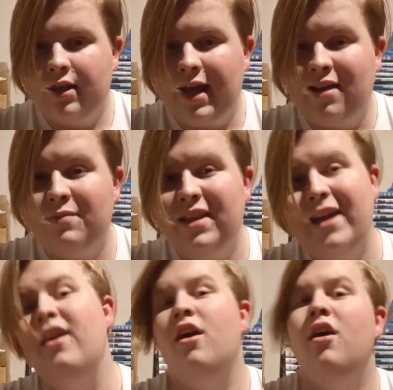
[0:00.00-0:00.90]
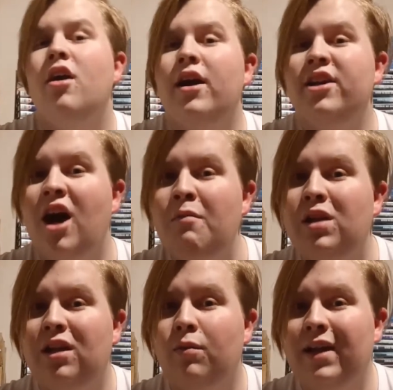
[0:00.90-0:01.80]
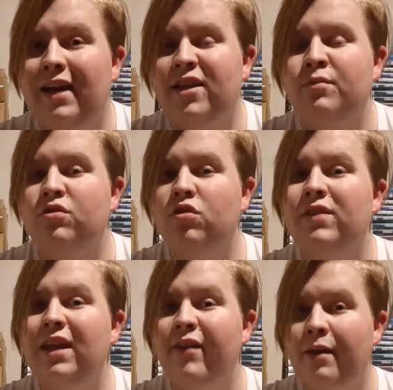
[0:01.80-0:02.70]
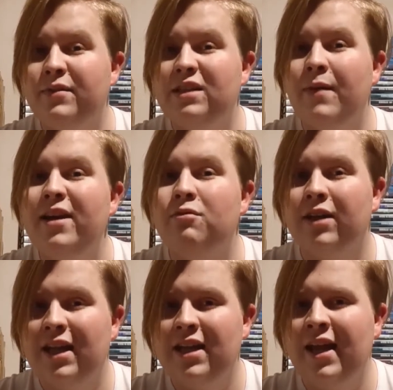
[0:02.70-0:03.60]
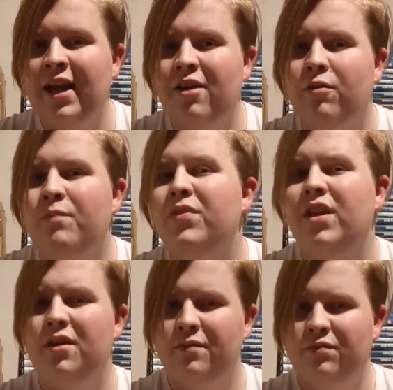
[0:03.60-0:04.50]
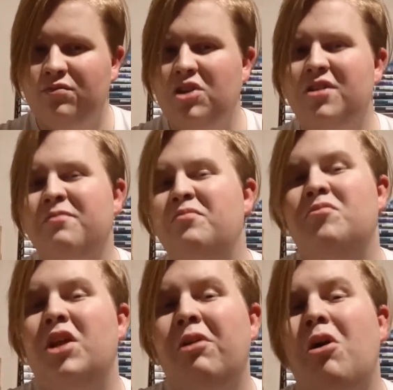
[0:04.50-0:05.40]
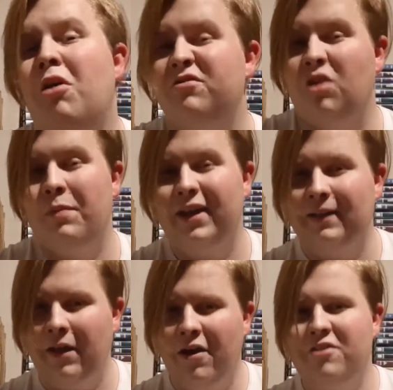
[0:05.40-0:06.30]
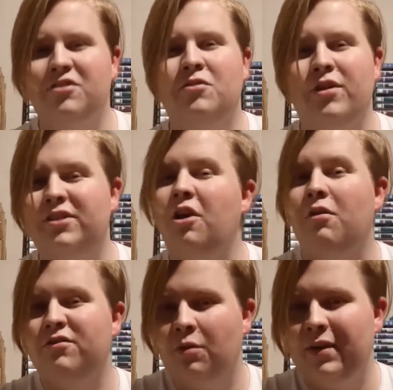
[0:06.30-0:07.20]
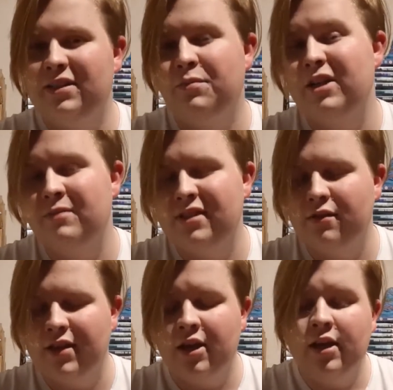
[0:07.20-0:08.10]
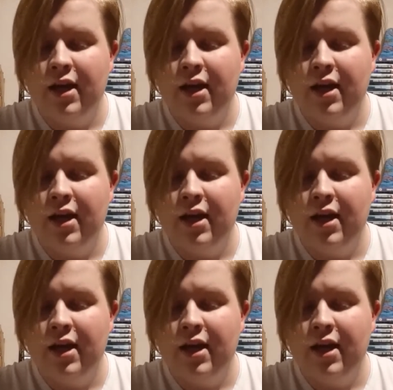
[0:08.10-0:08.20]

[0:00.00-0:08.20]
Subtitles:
And I'm saying and a little bit less. I'm just sort of leaving empty space so I can edit it out. Just a little off-topic alert. Just thought I'd go off-topic to praise myself there.